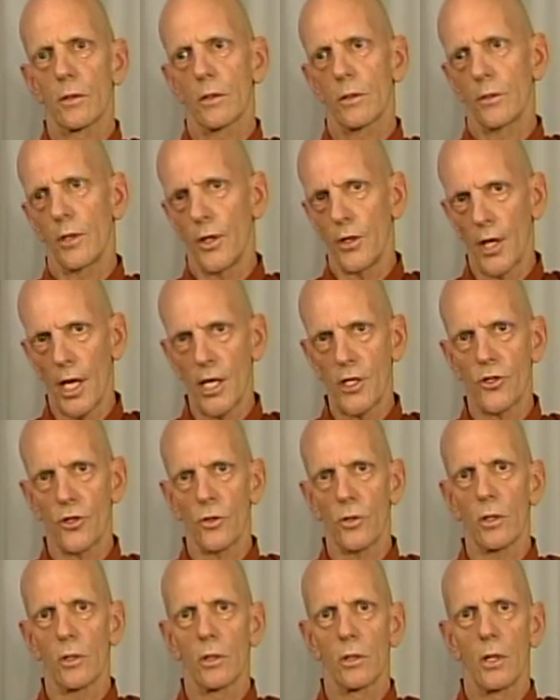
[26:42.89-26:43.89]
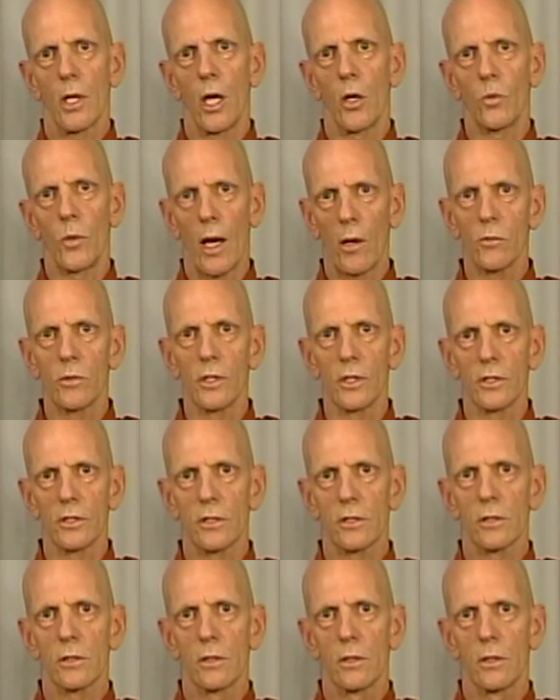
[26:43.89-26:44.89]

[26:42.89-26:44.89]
nature around us.